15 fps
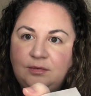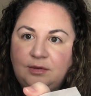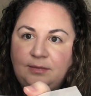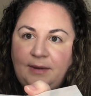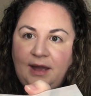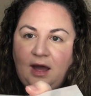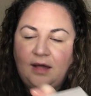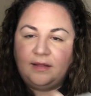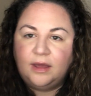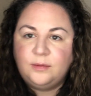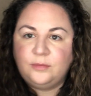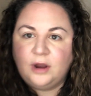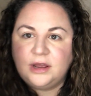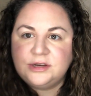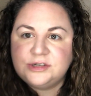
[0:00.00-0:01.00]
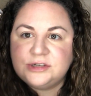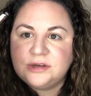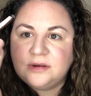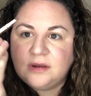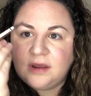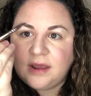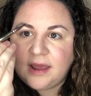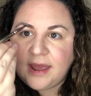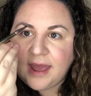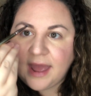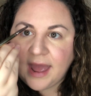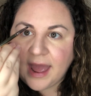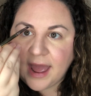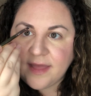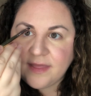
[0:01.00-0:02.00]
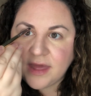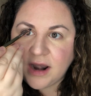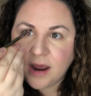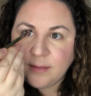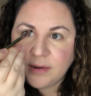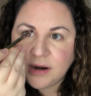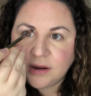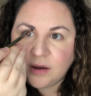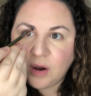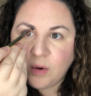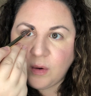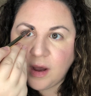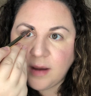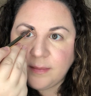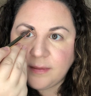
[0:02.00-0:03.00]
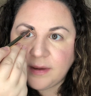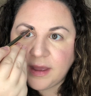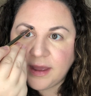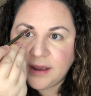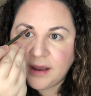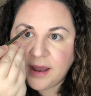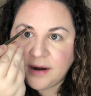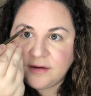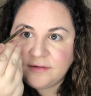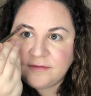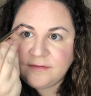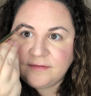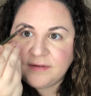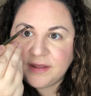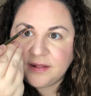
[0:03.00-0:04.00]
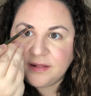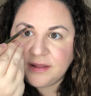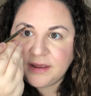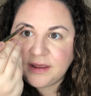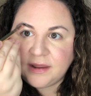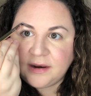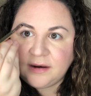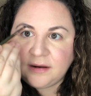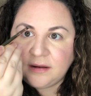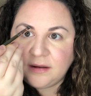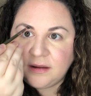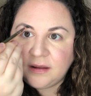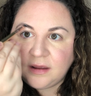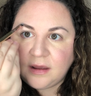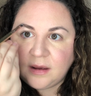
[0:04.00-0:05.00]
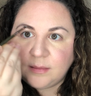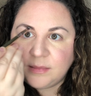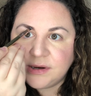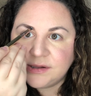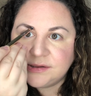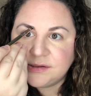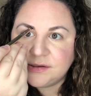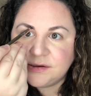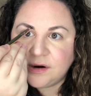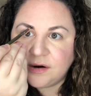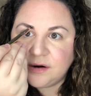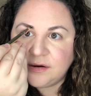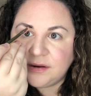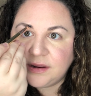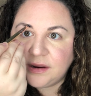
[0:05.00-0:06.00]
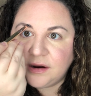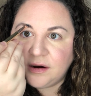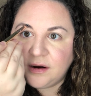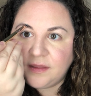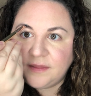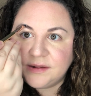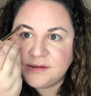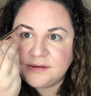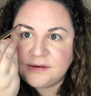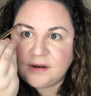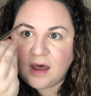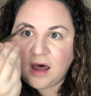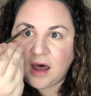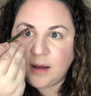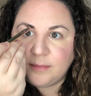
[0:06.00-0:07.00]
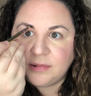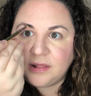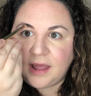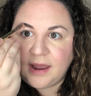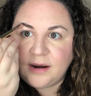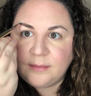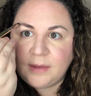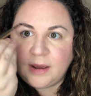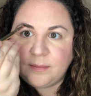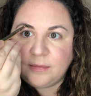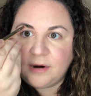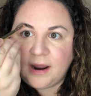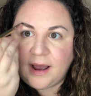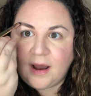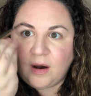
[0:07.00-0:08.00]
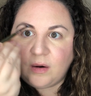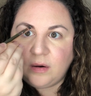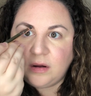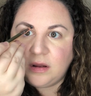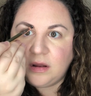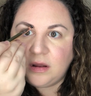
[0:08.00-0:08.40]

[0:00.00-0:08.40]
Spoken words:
with my hotline brush. And then I'm gonna go up and kind of fill in. I'm gonna start here on this top line of my brow